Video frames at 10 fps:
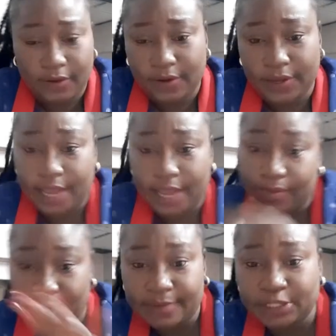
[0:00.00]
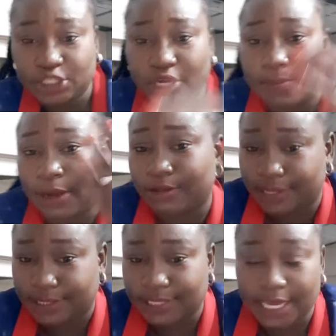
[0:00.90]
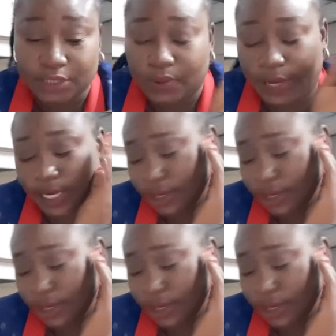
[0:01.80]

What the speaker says: Okay, let me talk about this as we wait.